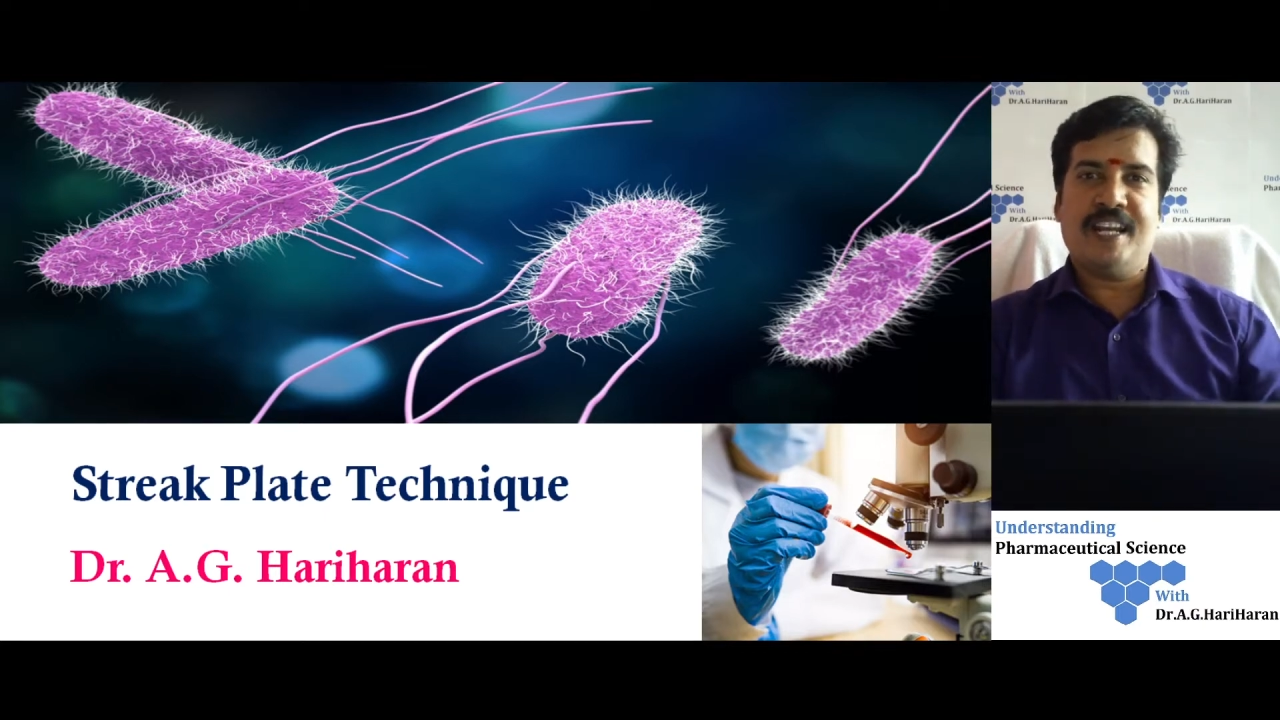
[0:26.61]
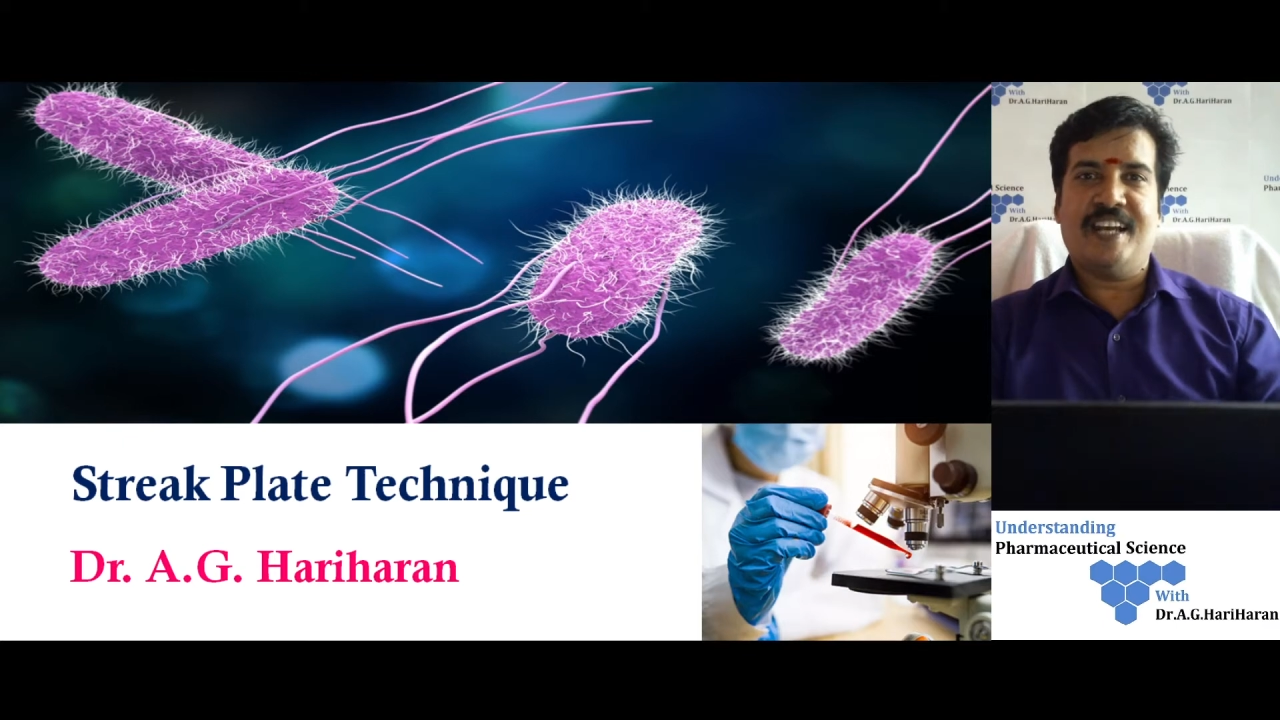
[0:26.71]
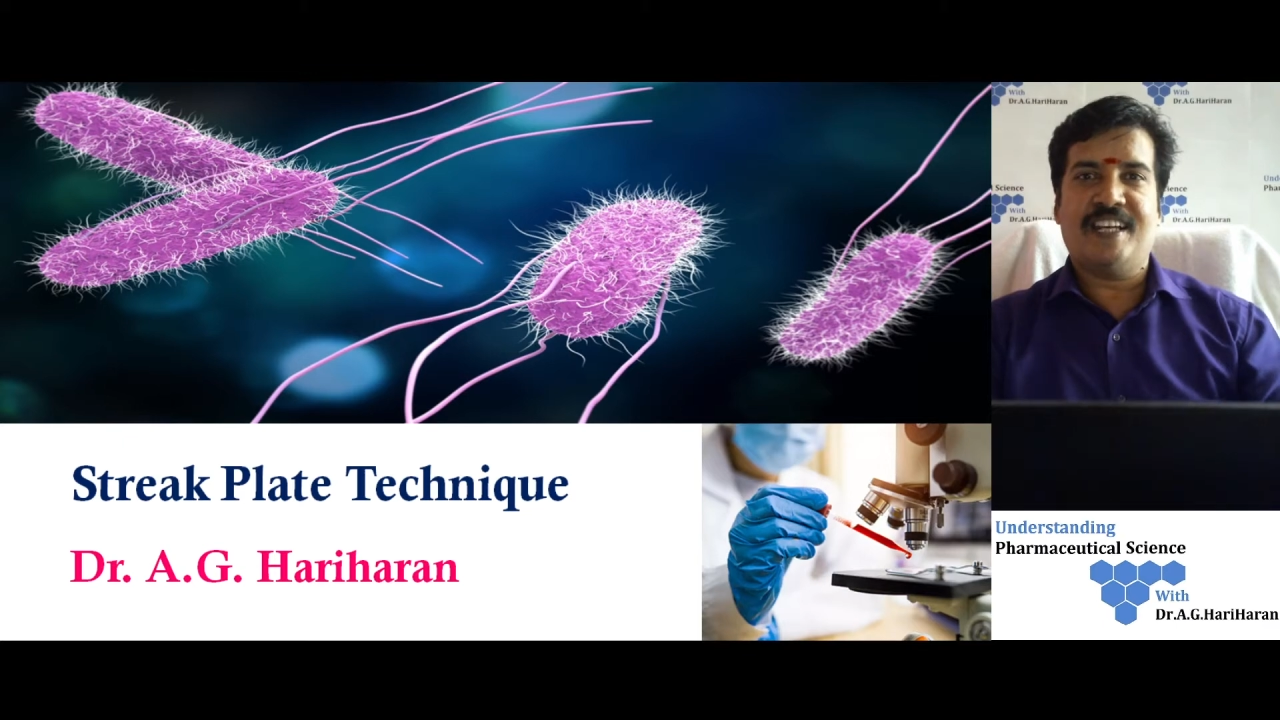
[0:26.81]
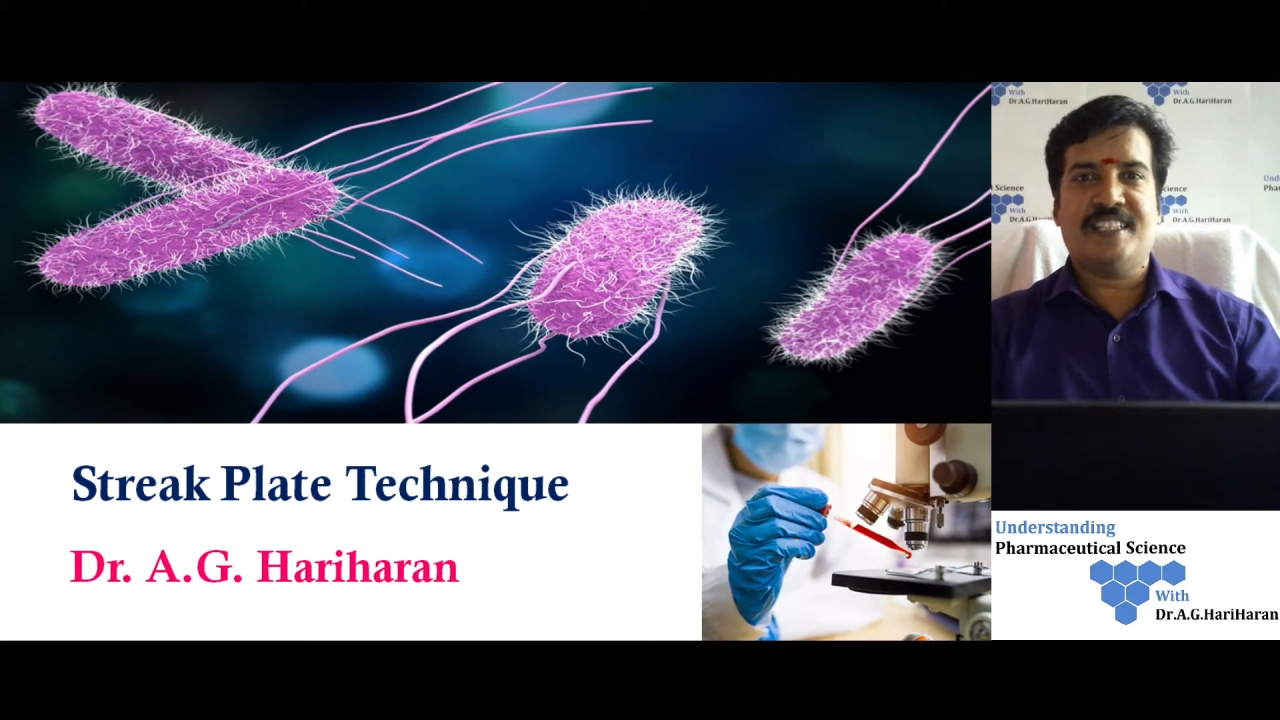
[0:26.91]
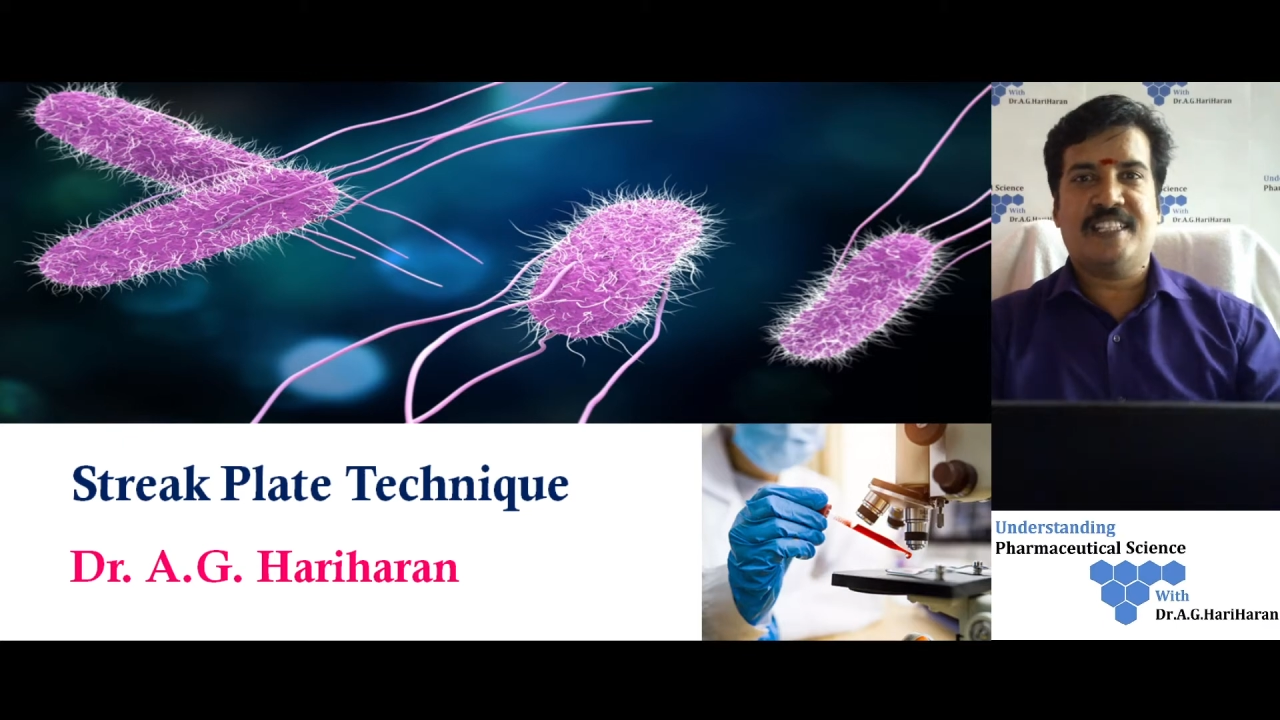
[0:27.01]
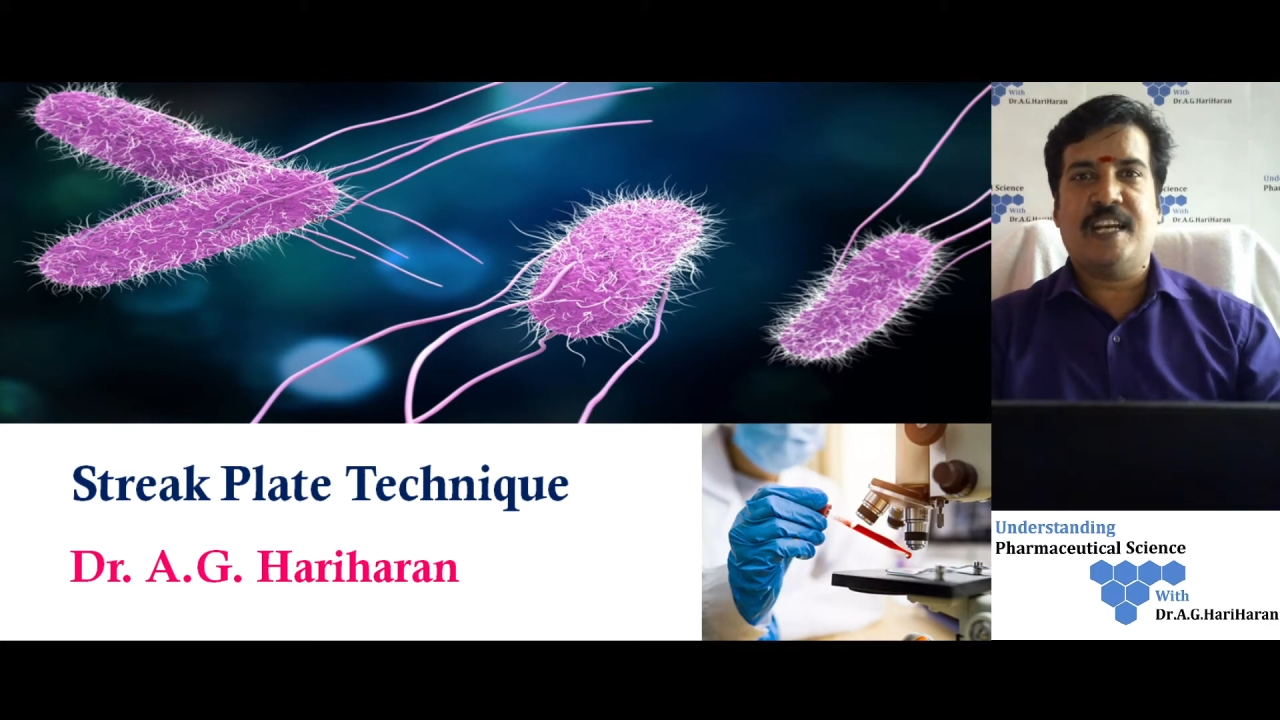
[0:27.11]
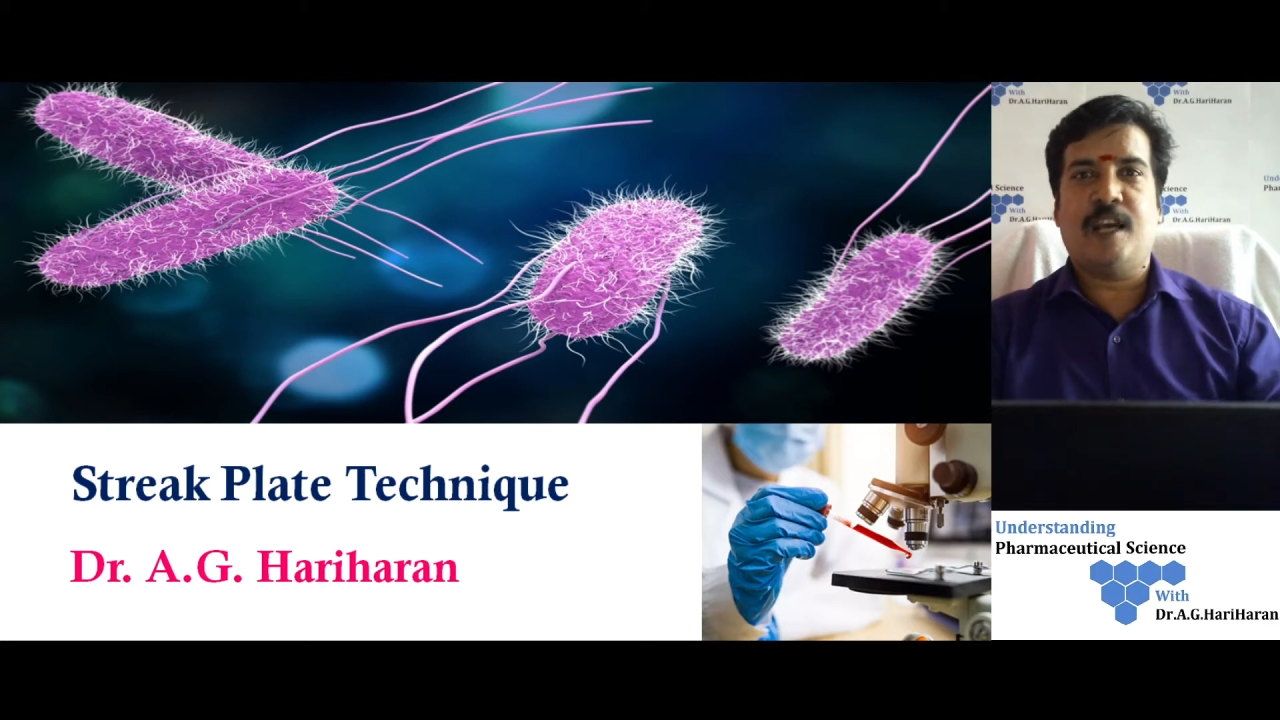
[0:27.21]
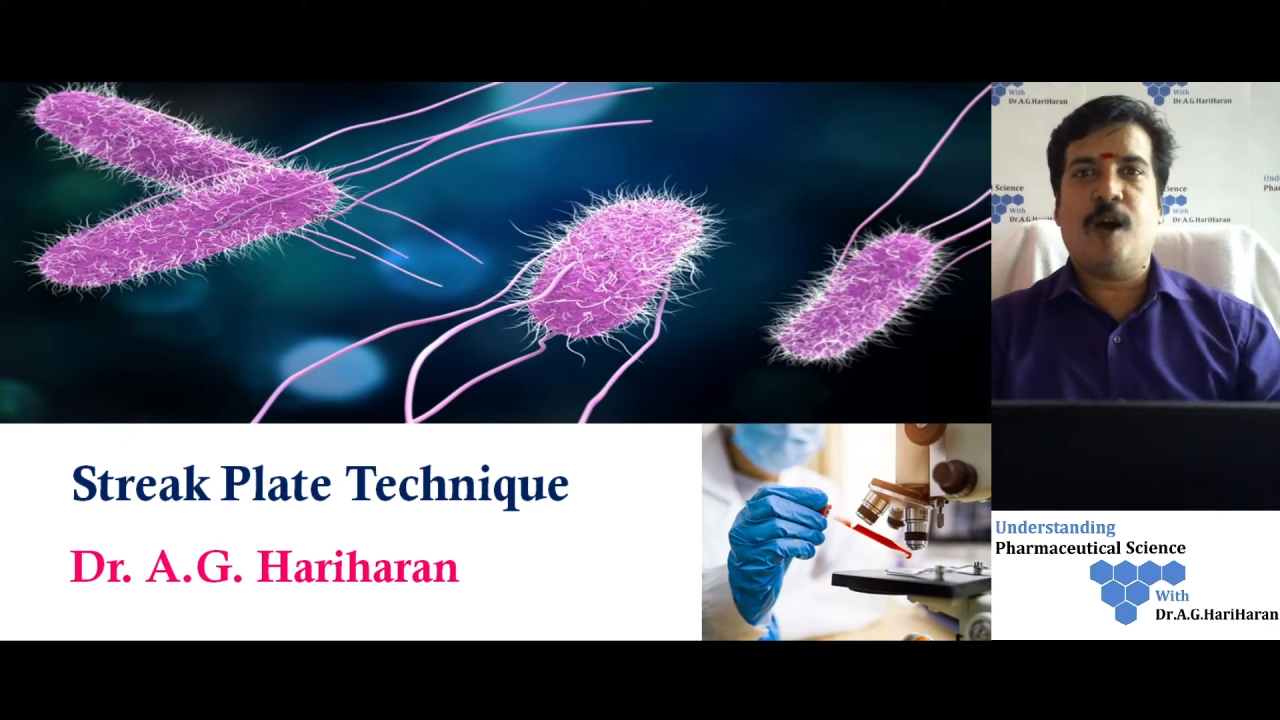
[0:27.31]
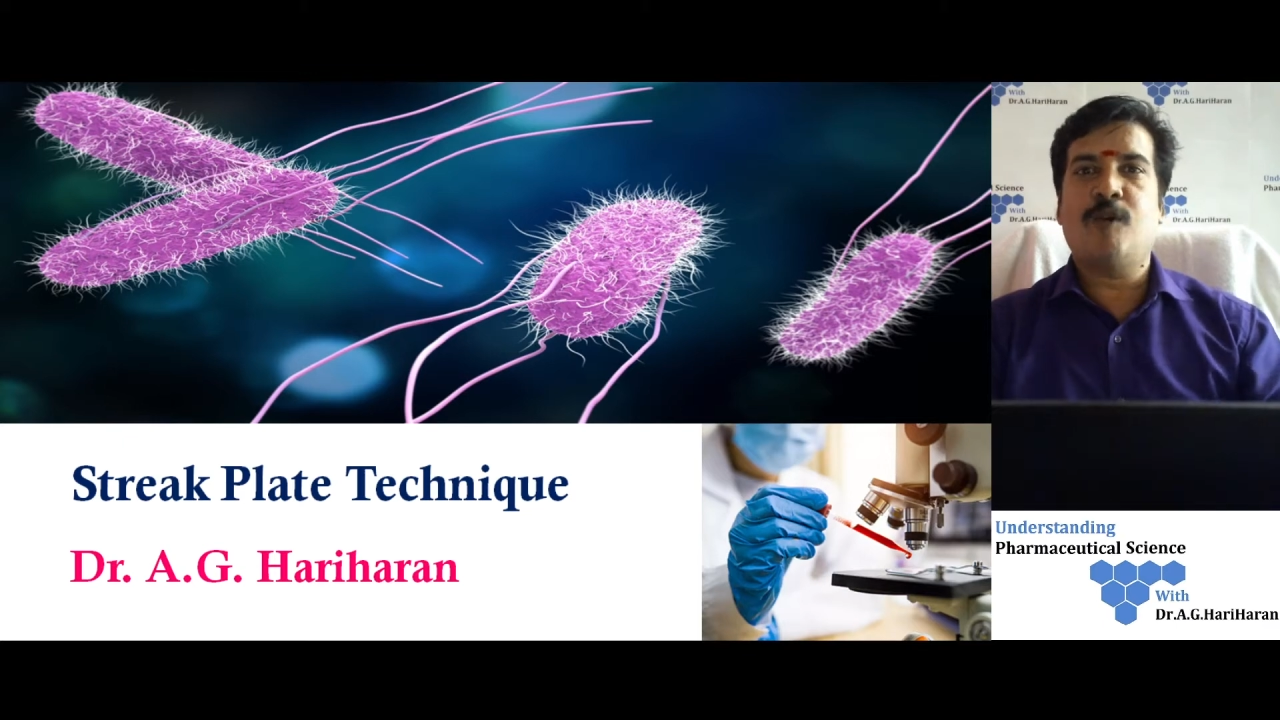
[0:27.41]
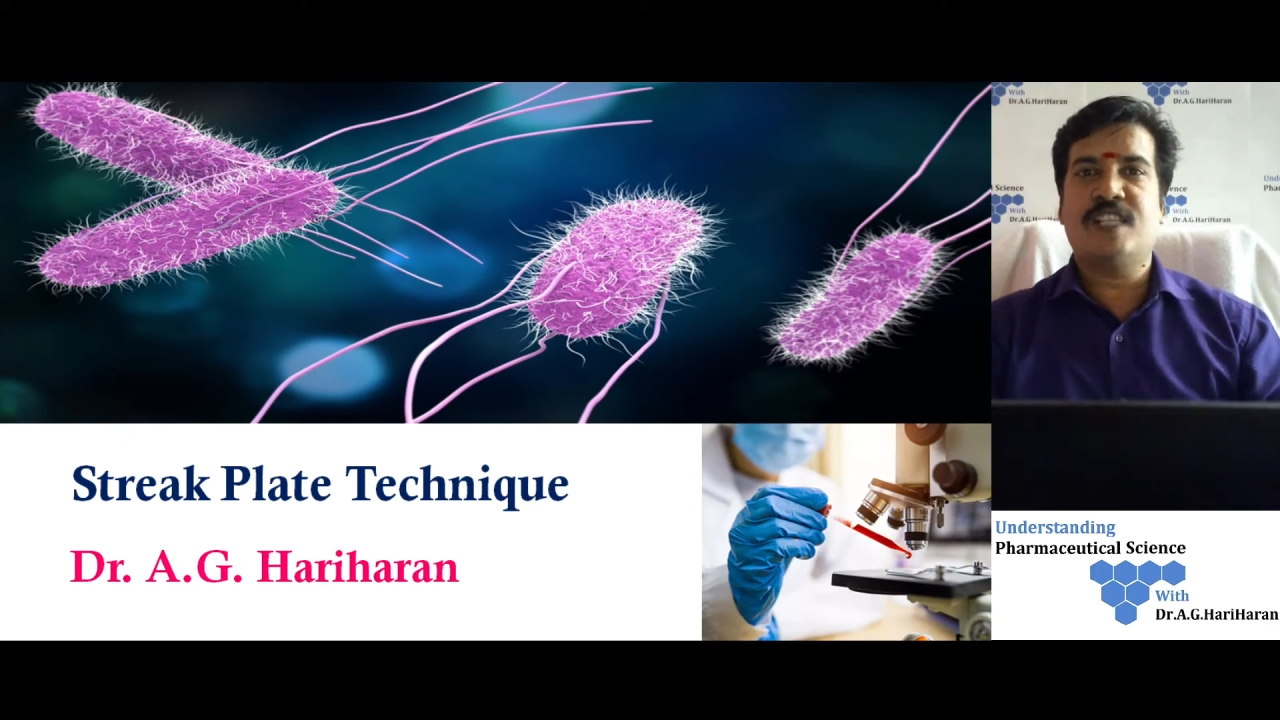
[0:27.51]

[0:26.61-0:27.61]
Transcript: understand how